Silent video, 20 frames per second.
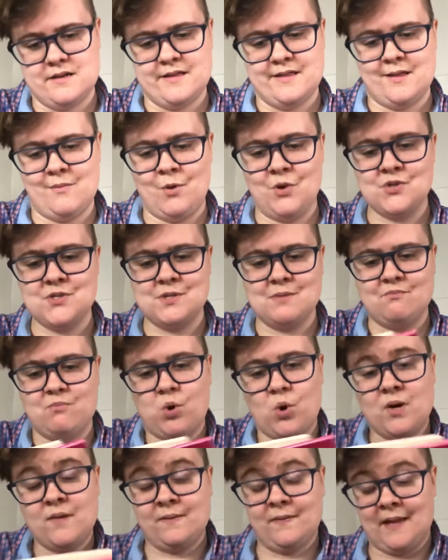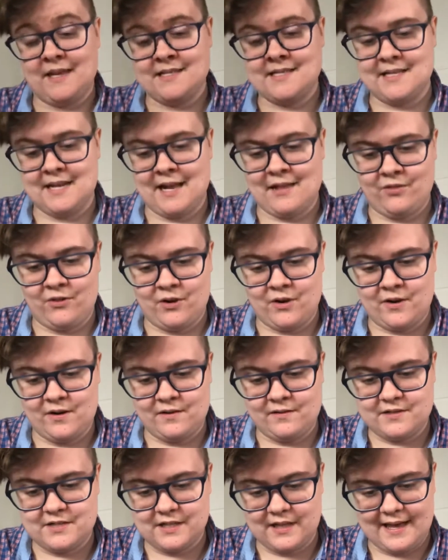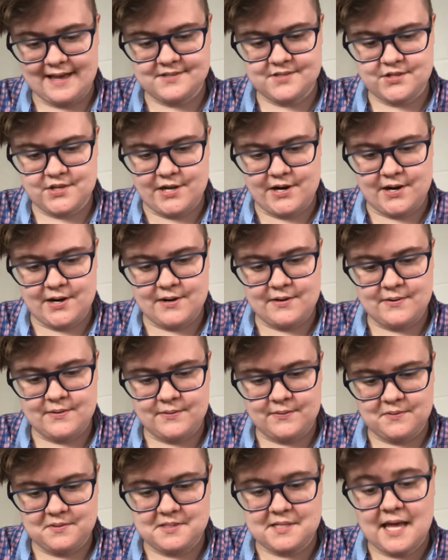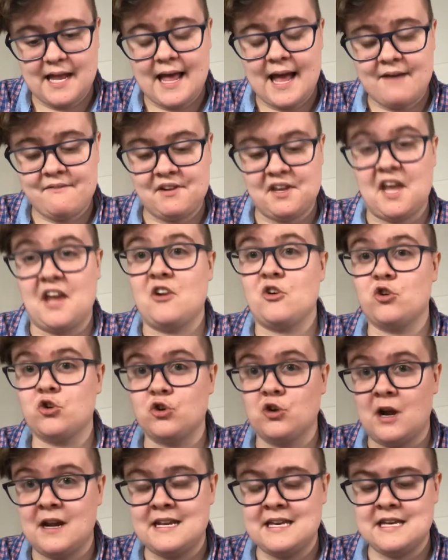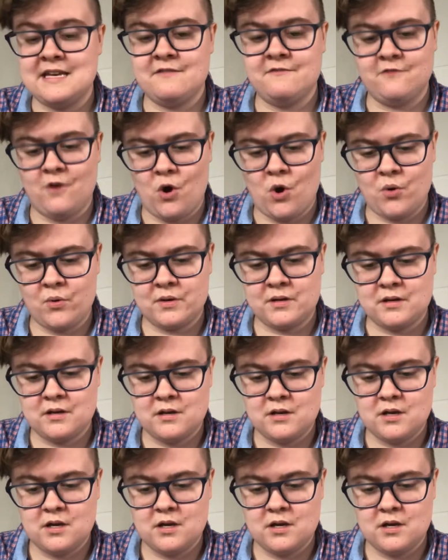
The most important lesson I learned last year was that having a cruddy phone